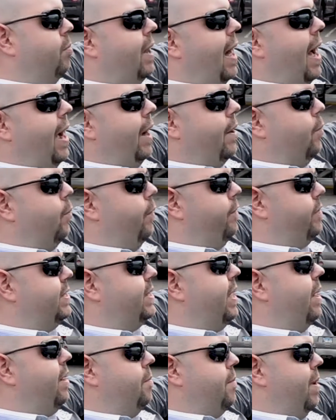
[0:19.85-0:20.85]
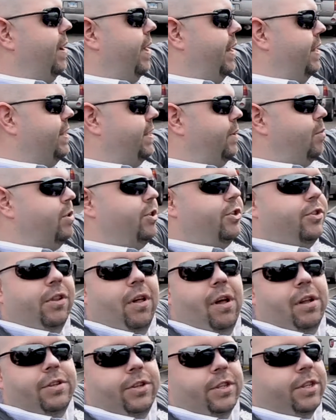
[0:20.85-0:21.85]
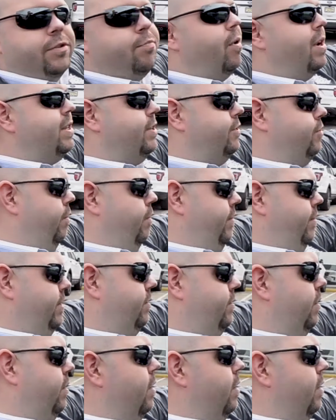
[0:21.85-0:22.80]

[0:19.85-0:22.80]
Block, we decided to make it easy. We just launched Express Service.